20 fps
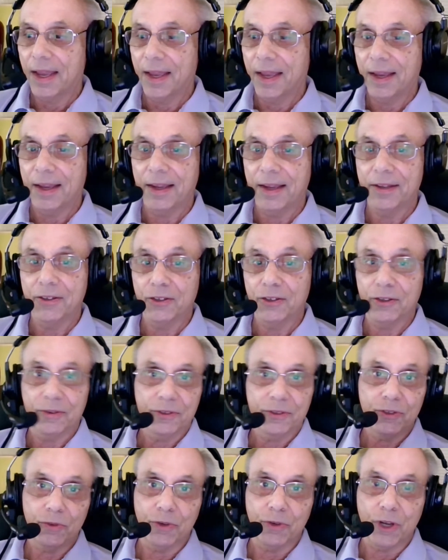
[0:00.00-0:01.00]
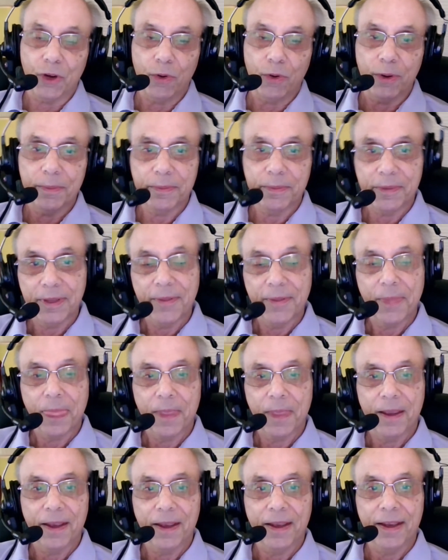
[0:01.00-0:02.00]
and you know him.
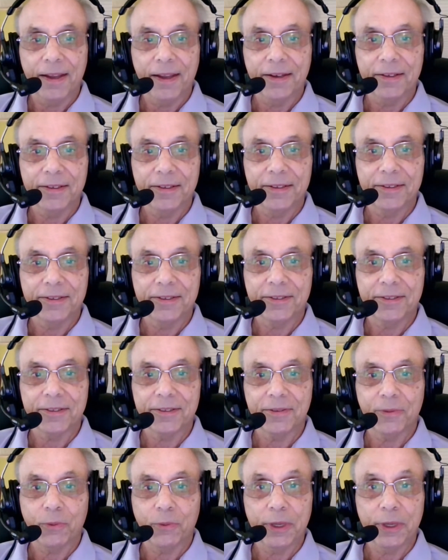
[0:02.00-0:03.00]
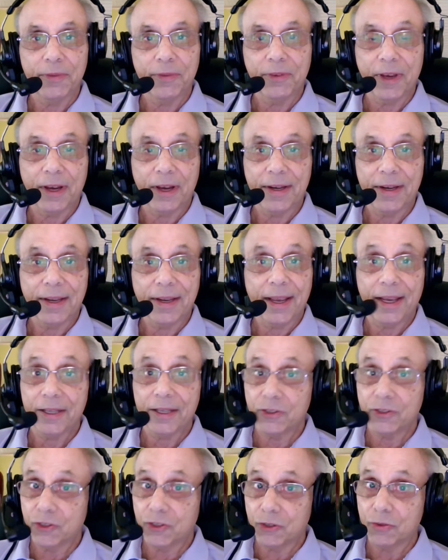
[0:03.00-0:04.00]
And we've got,
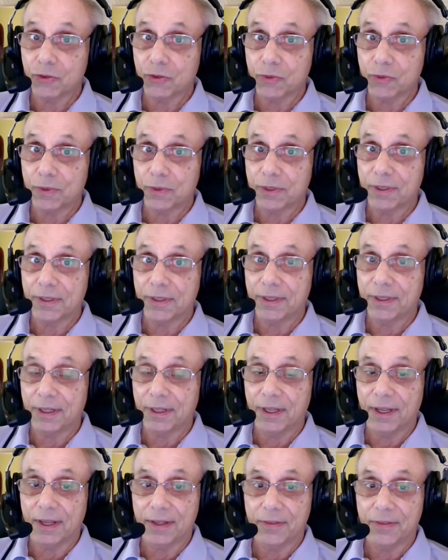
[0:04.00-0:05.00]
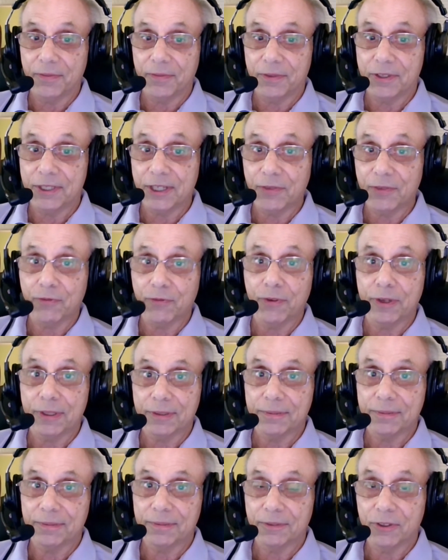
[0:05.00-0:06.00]
as usual, a lot of different
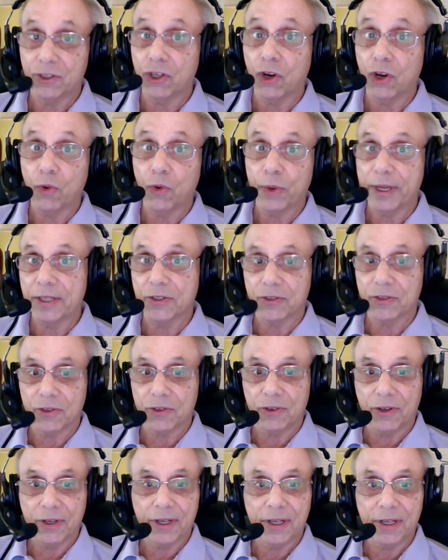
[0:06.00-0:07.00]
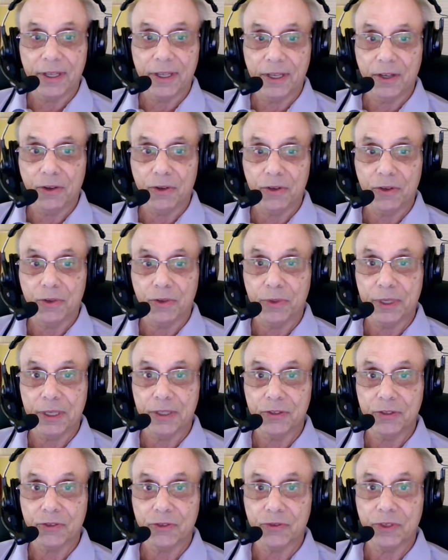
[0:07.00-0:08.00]
goings on in the auto
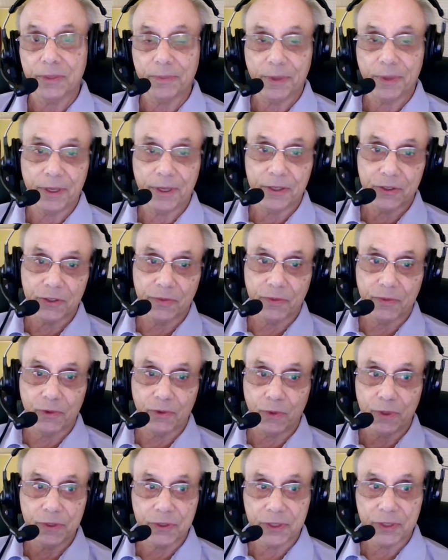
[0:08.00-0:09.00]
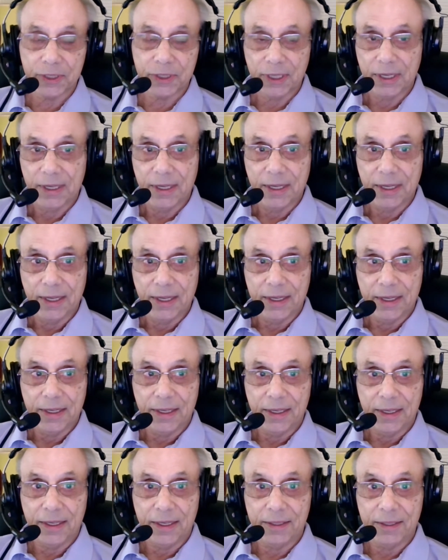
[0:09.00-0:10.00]
industry, plus, of course,
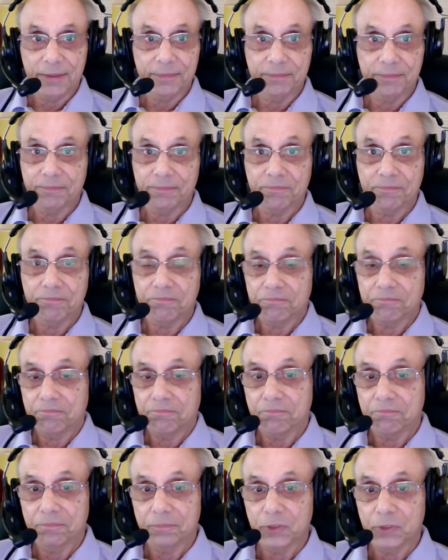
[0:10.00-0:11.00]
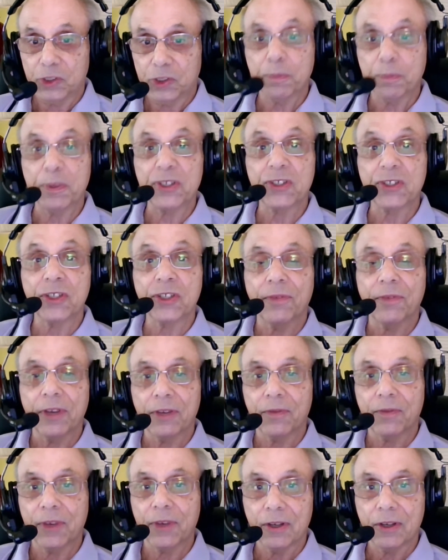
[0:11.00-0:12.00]
um,
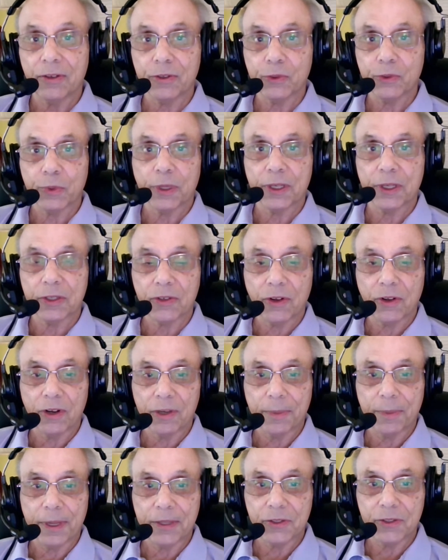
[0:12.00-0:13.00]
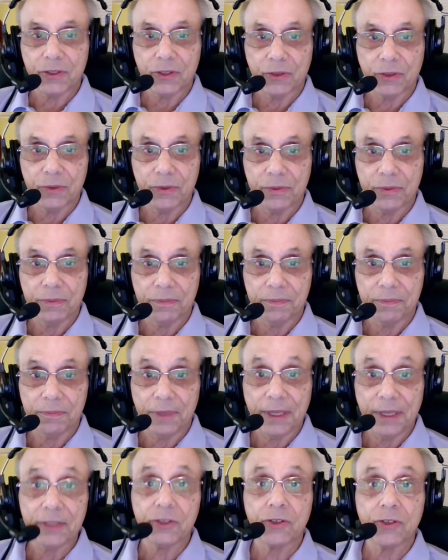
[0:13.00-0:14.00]
specific vehicles we're going to talk about. So
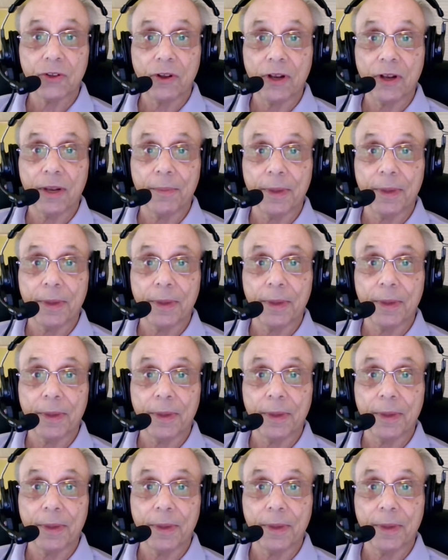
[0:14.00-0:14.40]
let's talk